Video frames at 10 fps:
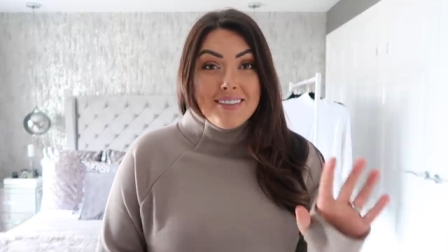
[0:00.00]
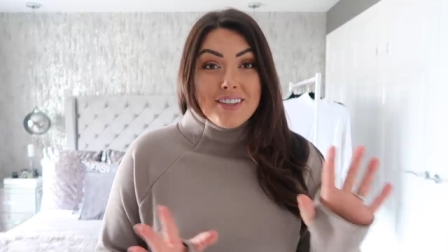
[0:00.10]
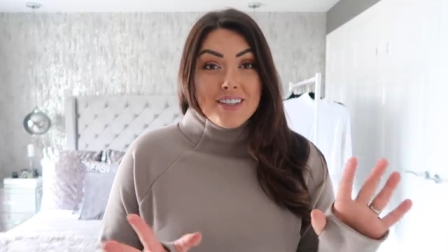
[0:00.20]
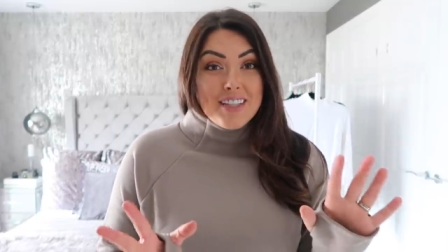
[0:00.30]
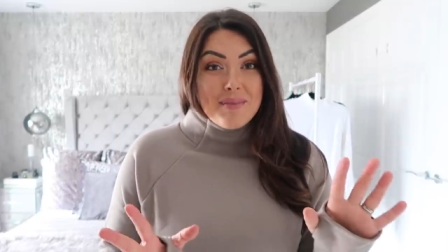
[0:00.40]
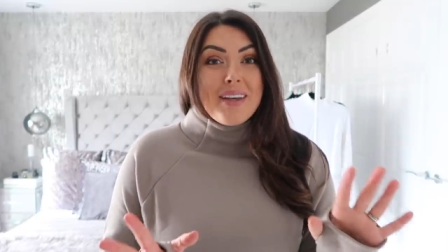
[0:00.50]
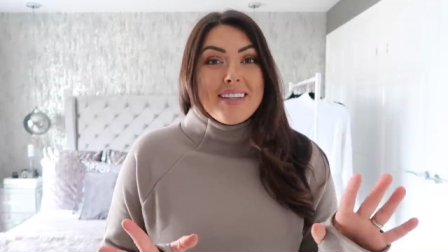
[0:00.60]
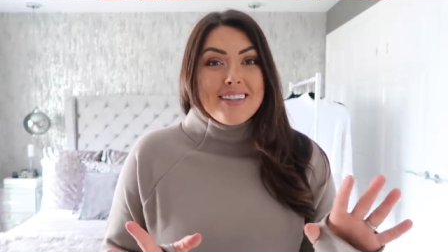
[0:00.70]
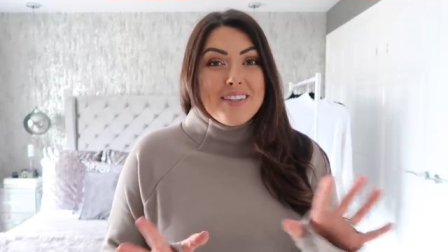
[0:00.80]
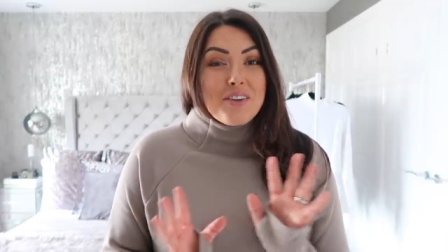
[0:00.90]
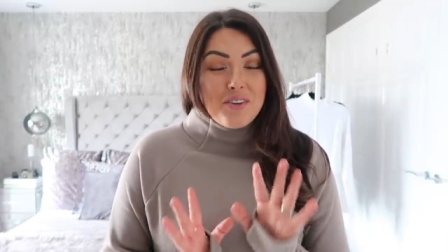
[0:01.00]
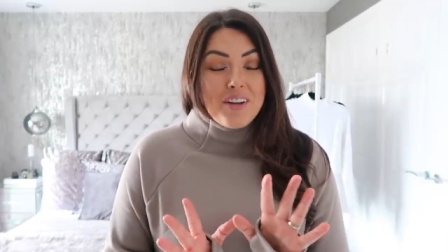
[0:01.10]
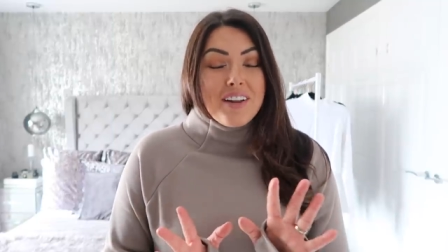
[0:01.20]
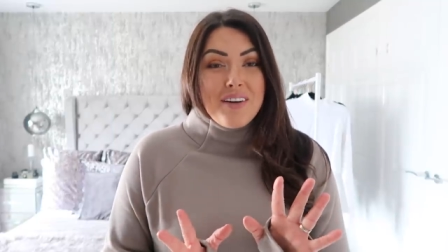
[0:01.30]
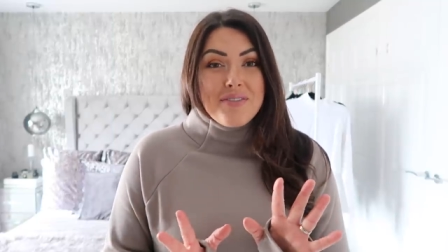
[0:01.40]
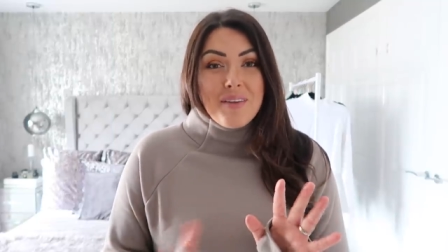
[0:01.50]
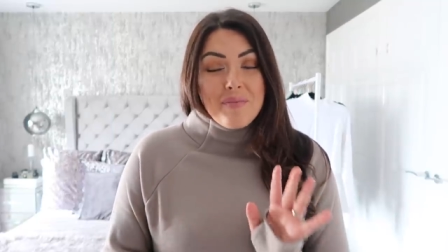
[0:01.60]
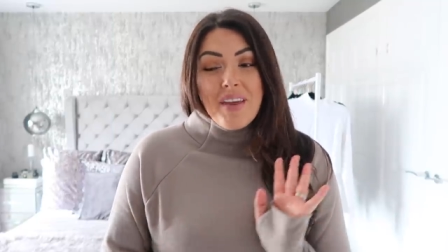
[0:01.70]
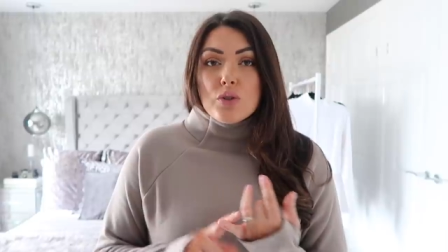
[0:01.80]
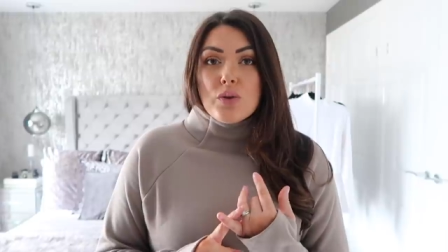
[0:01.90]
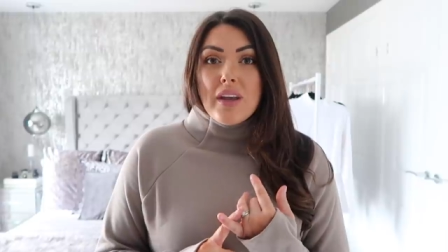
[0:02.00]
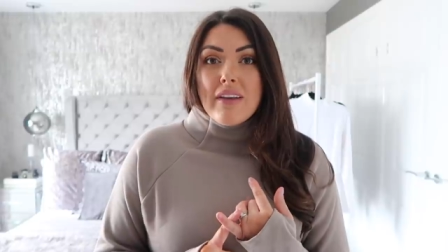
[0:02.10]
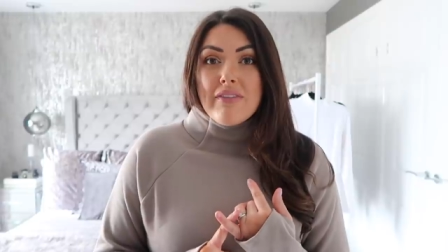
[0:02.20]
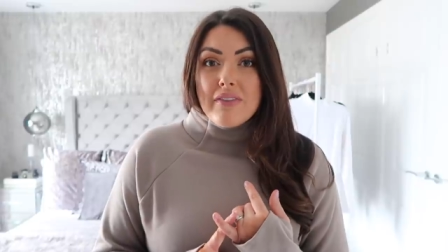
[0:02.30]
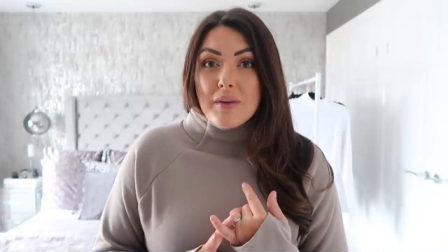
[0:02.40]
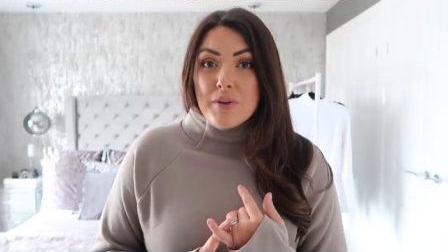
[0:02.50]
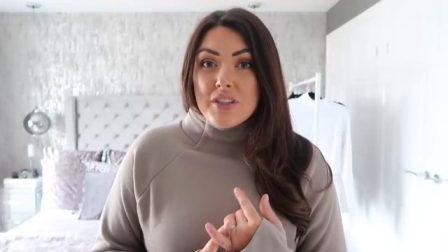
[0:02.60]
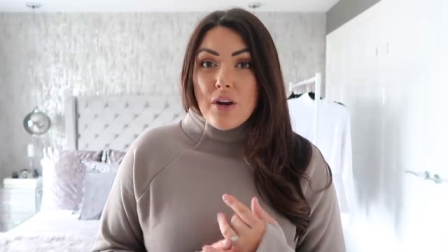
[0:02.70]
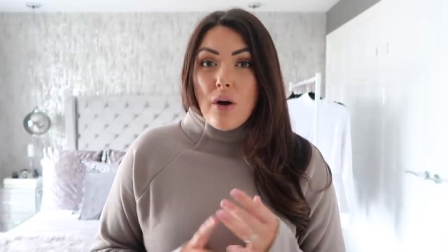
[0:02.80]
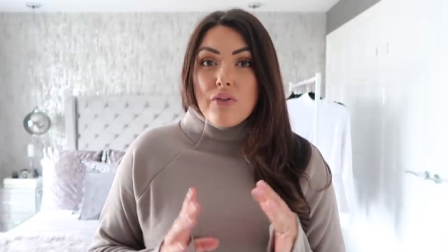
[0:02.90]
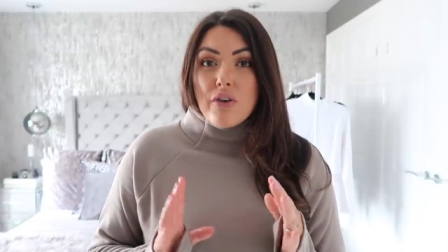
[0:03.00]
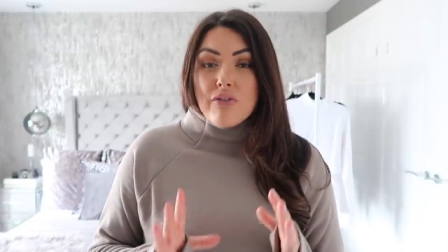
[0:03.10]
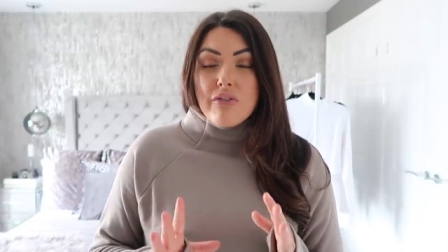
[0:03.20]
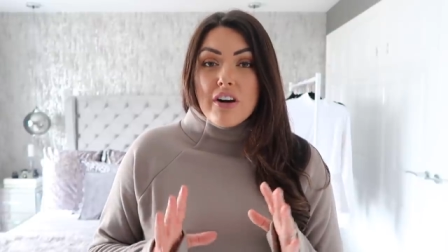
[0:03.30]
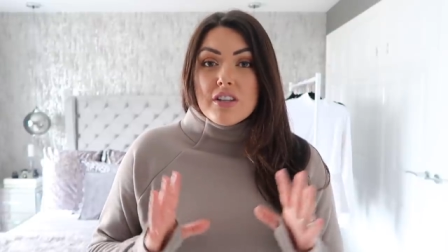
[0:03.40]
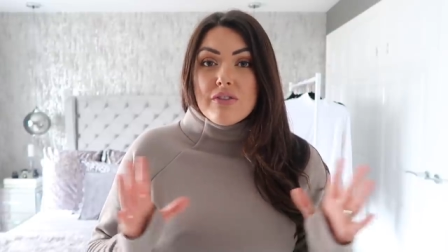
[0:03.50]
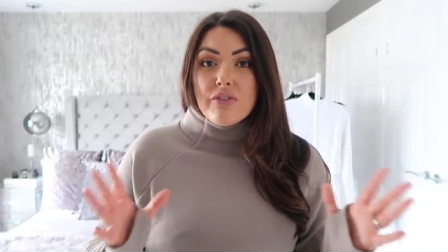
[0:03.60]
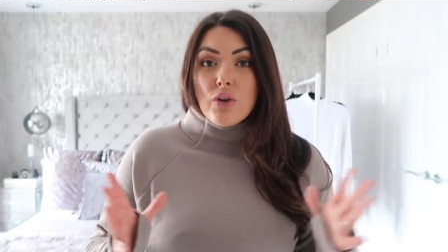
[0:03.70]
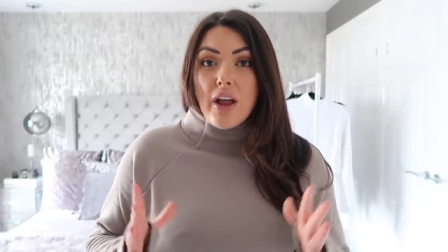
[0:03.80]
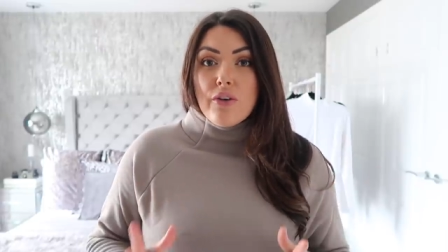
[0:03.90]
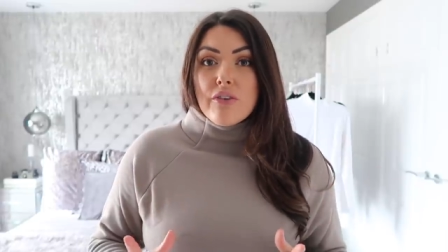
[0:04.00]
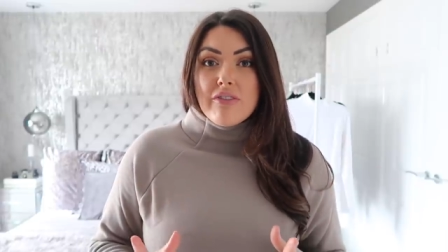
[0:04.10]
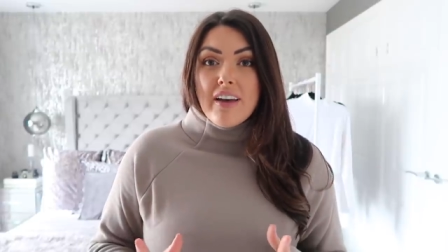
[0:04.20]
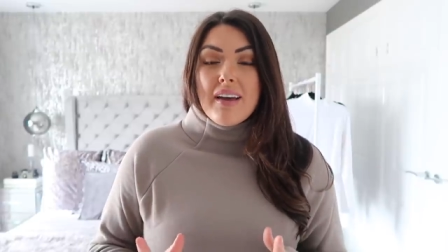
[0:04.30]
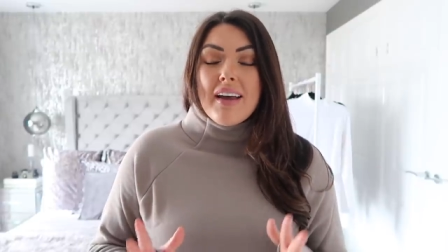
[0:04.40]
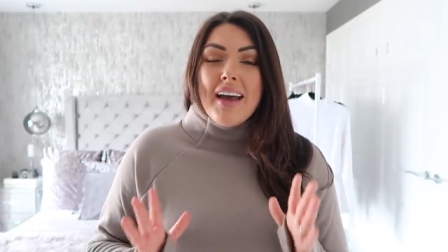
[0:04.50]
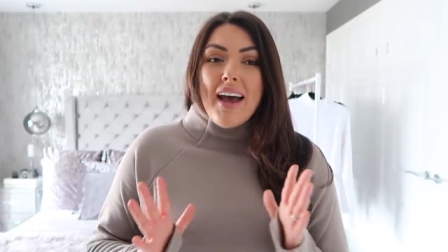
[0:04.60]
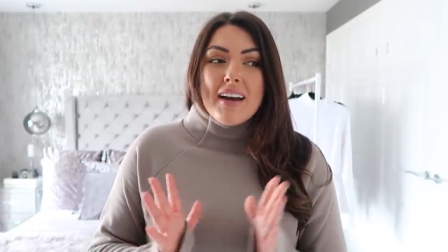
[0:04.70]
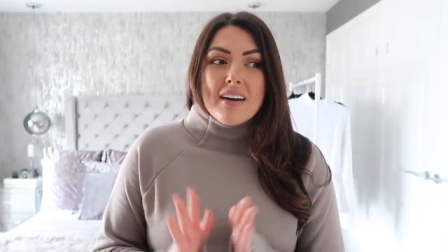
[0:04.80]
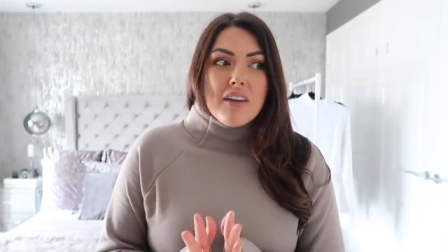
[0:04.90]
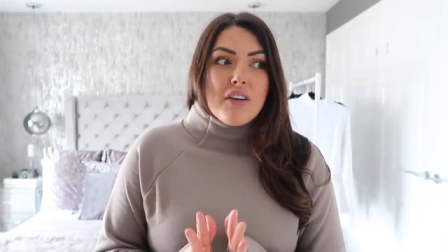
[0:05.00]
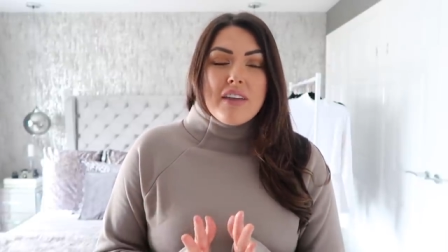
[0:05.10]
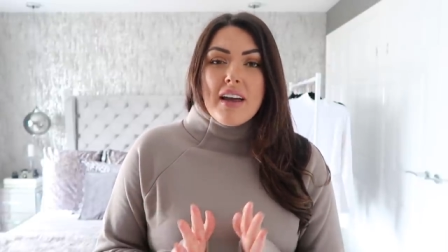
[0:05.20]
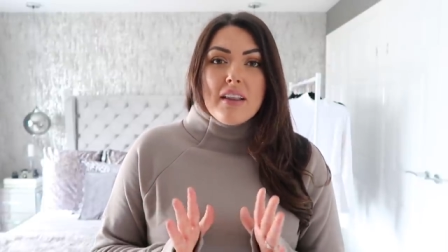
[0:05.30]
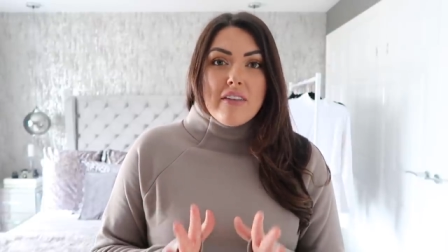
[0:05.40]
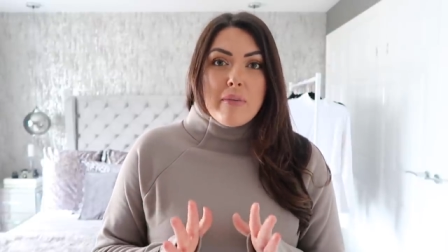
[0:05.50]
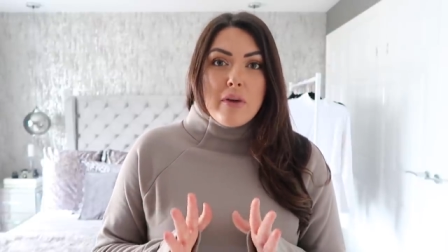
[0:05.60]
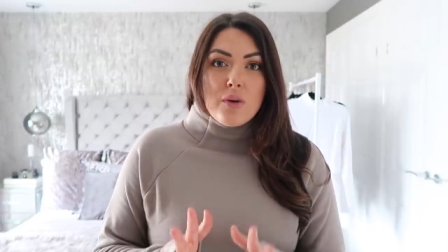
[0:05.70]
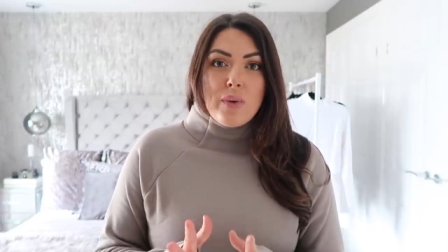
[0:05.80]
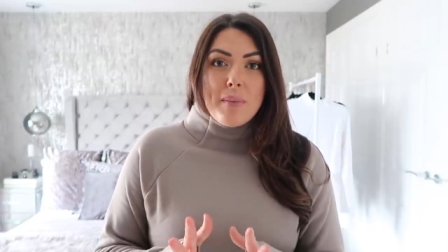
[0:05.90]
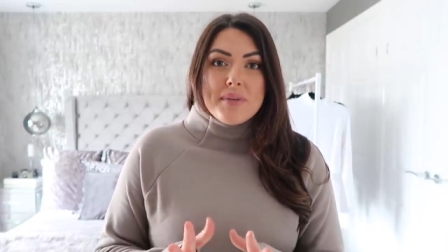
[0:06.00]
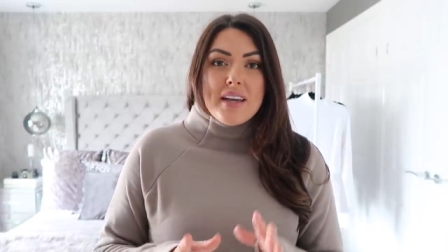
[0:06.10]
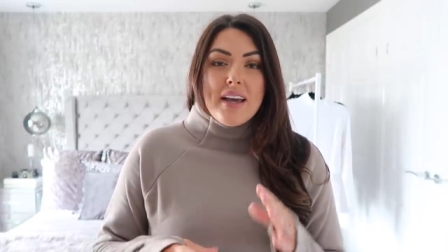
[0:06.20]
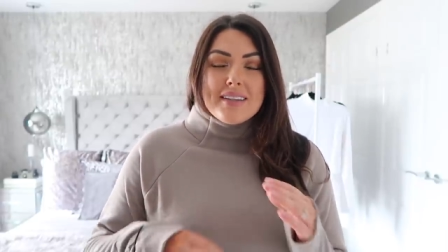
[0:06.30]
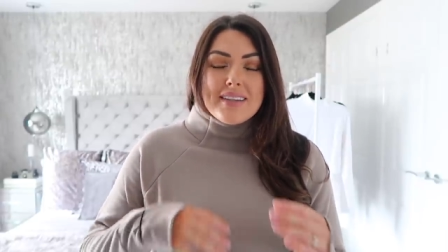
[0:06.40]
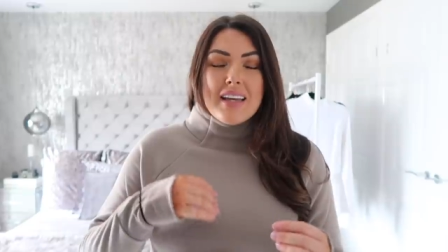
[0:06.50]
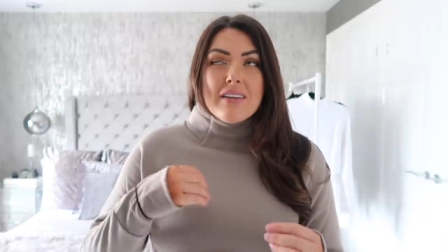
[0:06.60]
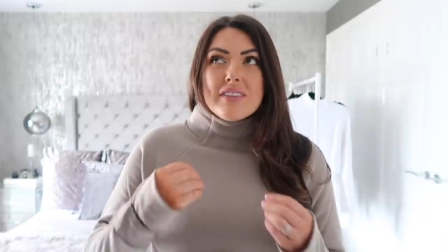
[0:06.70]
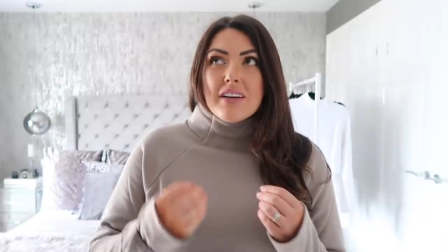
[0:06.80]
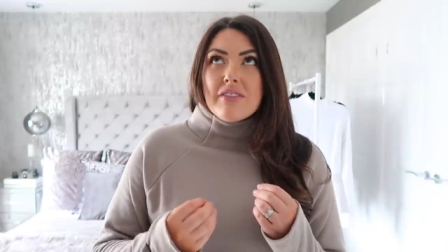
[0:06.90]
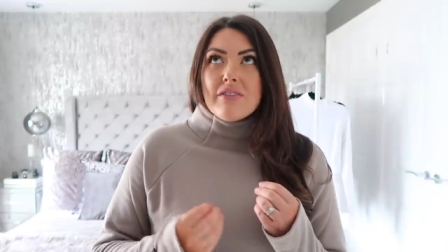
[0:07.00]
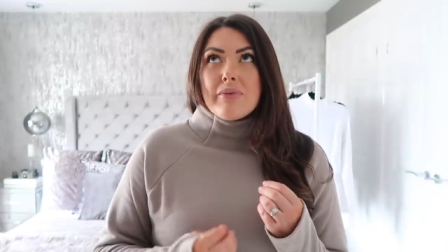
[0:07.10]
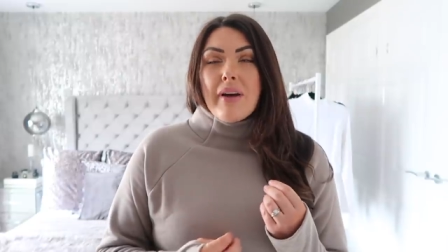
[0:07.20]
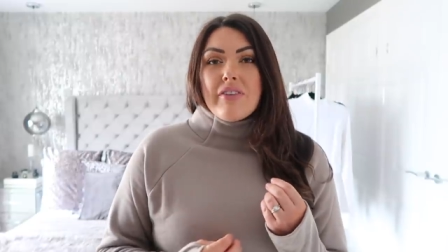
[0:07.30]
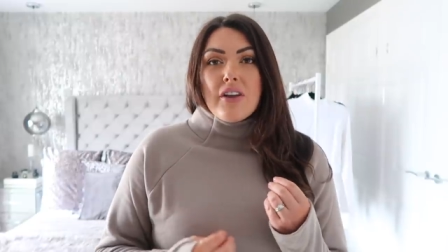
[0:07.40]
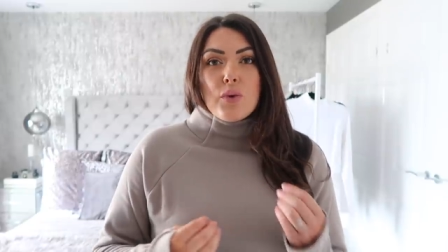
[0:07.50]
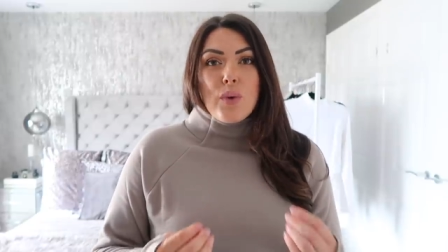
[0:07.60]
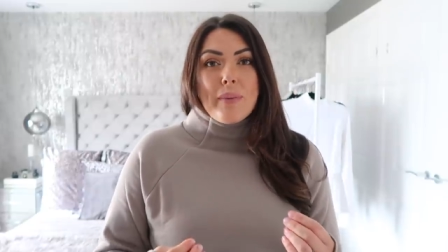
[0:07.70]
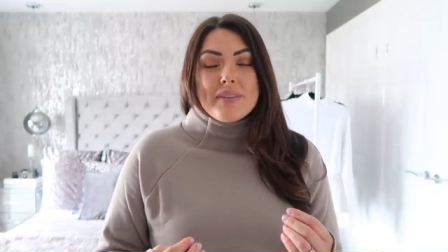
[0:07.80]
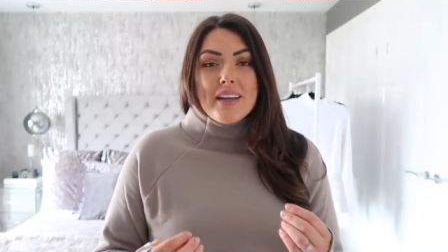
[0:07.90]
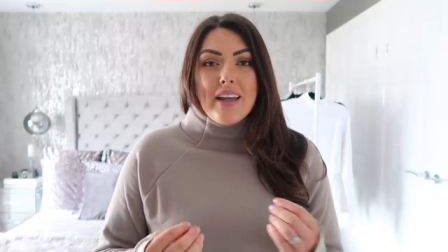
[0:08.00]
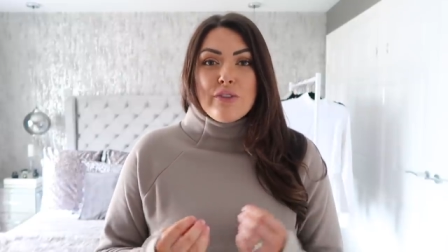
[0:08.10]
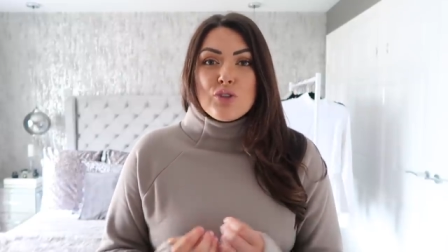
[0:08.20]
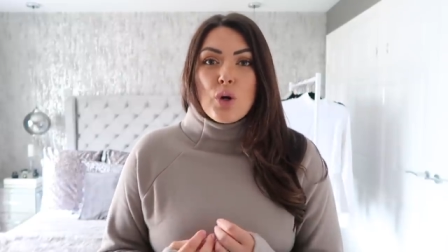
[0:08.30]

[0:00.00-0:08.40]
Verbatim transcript: they're just amazing. You're going to love them. also get 50% off your first full outfit. And another thing I love about their website, it's kind of different from every other website that I've